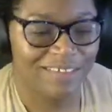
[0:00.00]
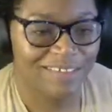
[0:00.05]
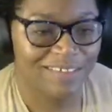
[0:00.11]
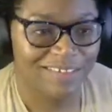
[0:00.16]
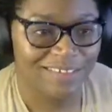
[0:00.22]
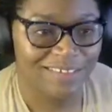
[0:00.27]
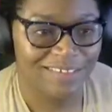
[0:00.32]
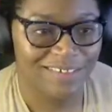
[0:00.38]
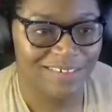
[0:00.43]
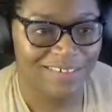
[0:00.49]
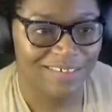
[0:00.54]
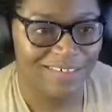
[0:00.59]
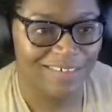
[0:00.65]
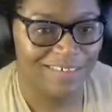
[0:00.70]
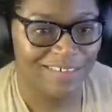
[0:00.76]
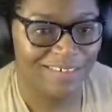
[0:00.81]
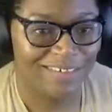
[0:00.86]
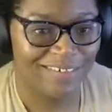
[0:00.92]
Star. I did play
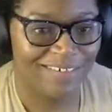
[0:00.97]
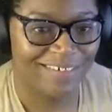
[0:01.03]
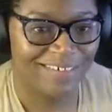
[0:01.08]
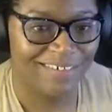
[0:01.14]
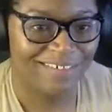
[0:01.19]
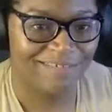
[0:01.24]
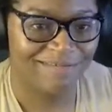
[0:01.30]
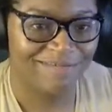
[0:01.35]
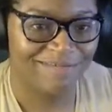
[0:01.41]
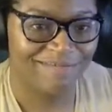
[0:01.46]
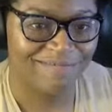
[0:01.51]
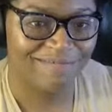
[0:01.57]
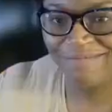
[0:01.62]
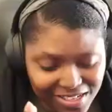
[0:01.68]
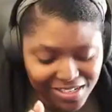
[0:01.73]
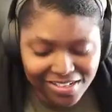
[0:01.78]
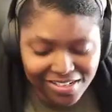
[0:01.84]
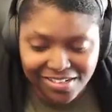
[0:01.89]
some Phantasy Star. I'm level
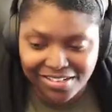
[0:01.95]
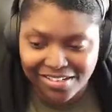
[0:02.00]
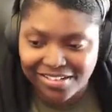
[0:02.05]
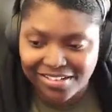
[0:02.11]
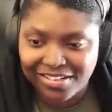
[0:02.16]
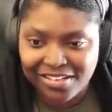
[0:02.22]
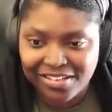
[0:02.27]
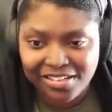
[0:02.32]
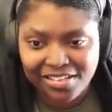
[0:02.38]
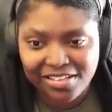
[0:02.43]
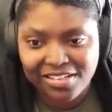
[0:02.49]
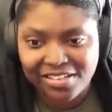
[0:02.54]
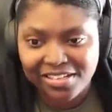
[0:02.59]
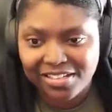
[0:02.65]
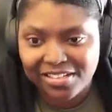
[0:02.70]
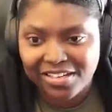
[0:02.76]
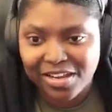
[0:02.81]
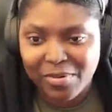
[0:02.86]
13.
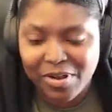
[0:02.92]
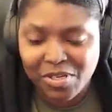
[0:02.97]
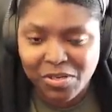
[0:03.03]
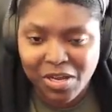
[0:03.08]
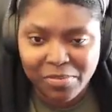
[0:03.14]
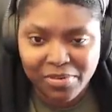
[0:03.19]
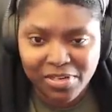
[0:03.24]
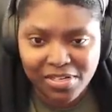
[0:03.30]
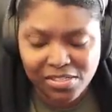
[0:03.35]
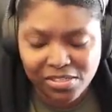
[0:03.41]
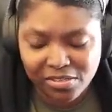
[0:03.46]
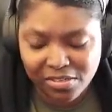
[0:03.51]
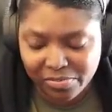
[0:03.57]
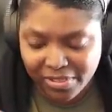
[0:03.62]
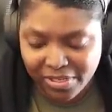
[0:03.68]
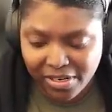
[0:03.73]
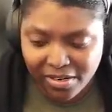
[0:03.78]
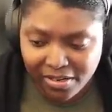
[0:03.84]
Yeah, but
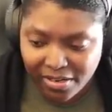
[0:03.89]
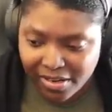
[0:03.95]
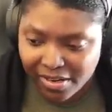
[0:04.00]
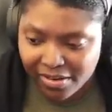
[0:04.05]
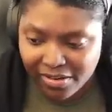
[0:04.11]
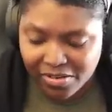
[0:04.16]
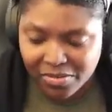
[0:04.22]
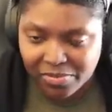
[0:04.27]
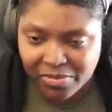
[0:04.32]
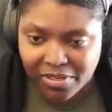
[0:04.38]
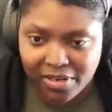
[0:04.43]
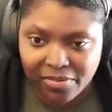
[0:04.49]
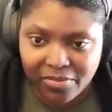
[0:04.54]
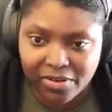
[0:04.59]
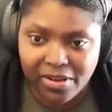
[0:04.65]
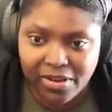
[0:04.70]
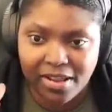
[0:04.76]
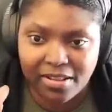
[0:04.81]
I played it like I was playing
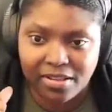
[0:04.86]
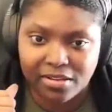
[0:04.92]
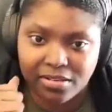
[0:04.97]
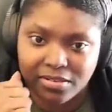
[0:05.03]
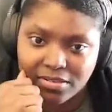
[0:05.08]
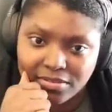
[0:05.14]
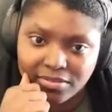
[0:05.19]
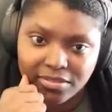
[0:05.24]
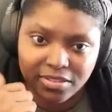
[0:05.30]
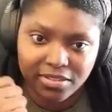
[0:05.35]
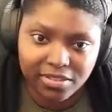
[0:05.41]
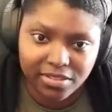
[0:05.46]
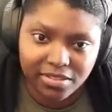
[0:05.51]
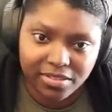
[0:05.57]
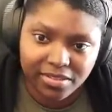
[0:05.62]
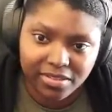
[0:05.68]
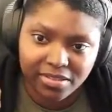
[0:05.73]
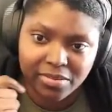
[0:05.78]
when it had
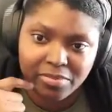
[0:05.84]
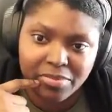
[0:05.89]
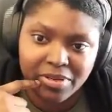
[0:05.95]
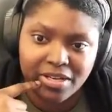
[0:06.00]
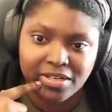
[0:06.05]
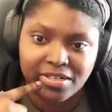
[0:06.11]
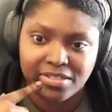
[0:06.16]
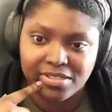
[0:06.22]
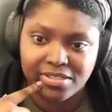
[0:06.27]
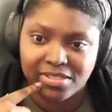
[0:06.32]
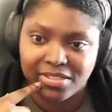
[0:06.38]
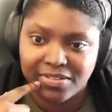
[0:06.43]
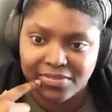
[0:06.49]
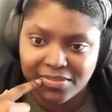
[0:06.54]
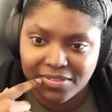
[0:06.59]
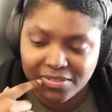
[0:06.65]
the beta and stuff.